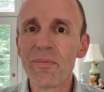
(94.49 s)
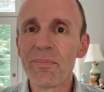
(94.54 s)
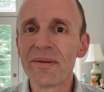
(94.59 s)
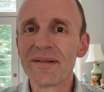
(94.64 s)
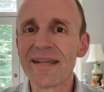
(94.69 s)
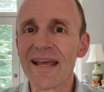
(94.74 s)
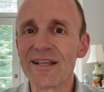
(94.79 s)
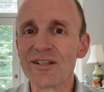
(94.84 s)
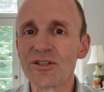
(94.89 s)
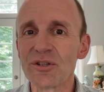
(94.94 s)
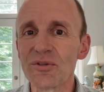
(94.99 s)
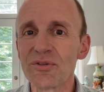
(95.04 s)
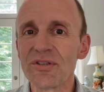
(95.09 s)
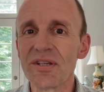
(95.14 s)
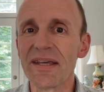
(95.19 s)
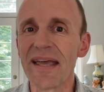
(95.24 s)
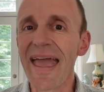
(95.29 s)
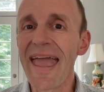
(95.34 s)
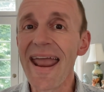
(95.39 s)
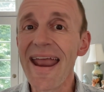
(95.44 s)
potential
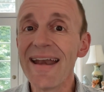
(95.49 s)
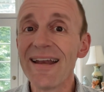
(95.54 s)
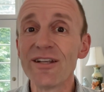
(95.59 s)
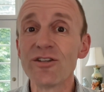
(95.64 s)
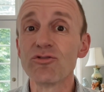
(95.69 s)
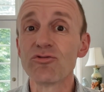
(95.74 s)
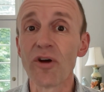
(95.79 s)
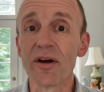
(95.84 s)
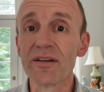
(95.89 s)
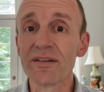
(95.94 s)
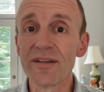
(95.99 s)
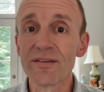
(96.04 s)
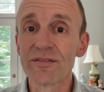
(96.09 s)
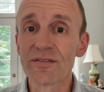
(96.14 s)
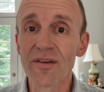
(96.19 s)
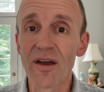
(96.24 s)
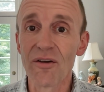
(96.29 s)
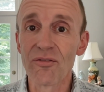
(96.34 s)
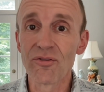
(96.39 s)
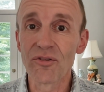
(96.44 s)
to aid in drug
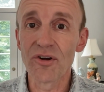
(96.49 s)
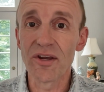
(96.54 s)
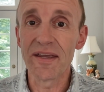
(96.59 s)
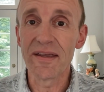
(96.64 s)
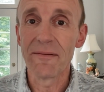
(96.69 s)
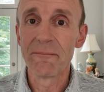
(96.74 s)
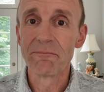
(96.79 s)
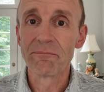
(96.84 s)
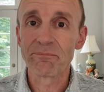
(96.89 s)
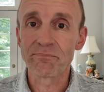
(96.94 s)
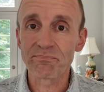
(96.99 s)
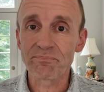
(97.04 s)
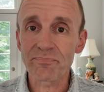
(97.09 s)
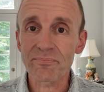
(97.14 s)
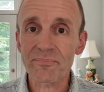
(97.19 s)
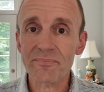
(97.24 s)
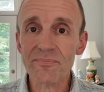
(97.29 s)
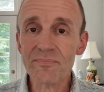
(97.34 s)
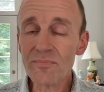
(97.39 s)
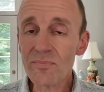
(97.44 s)
discovery
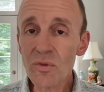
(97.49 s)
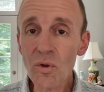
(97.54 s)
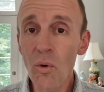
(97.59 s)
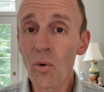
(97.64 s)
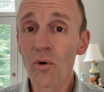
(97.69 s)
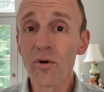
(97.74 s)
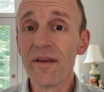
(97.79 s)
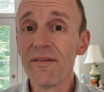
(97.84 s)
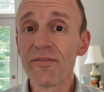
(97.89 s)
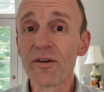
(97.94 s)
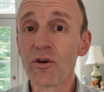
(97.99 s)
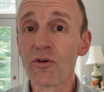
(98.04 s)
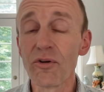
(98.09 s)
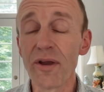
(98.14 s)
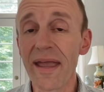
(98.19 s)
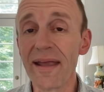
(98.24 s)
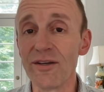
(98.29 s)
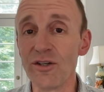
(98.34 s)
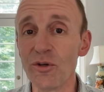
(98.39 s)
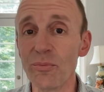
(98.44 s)
or even
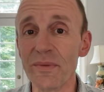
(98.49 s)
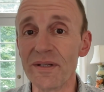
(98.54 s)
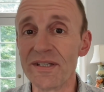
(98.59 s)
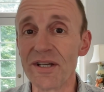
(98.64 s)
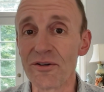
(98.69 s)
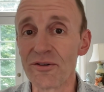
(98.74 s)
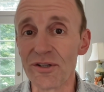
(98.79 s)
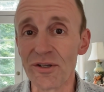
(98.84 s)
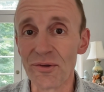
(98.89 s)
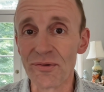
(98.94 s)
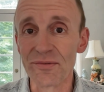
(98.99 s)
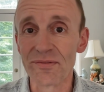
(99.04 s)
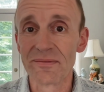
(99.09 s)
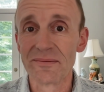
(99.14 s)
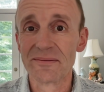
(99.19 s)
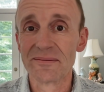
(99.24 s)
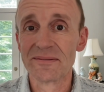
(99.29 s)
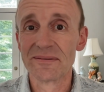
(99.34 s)
create new materials.